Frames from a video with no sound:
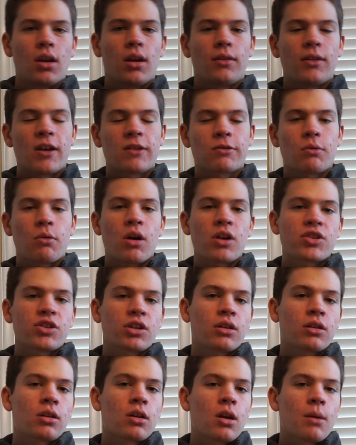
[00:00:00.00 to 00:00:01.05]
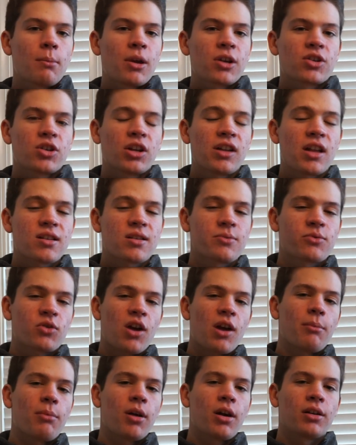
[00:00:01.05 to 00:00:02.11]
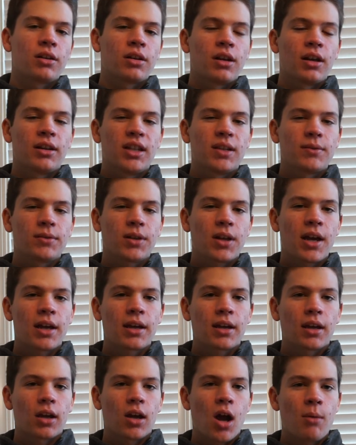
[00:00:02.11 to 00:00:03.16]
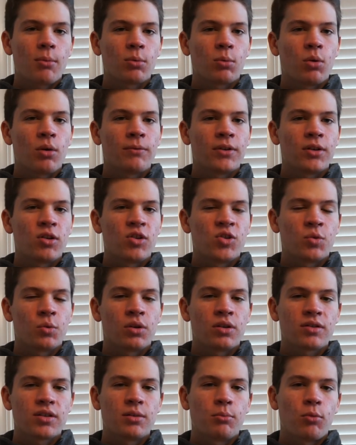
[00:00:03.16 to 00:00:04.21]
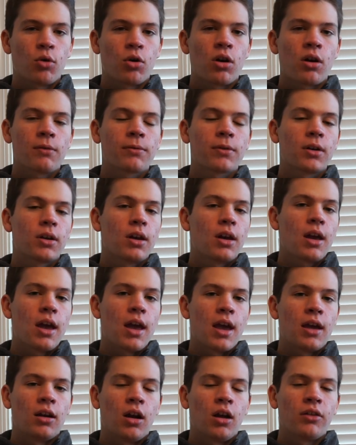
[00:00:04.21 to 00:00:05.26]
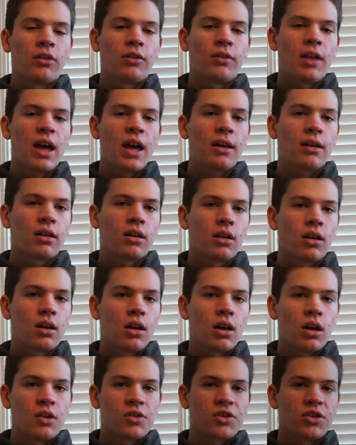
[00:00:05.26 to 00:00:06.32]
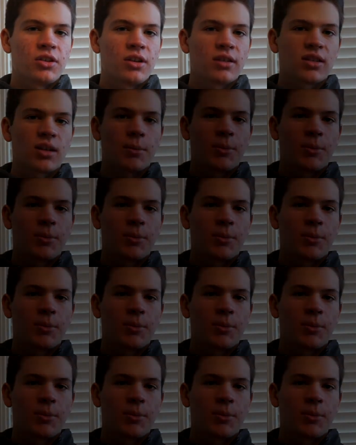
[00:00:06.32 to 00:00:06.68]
Thanks for watching. Make sure to hit that subscribe button and leave a like and comment what videos you want to see more of. And other than that, I'll see you next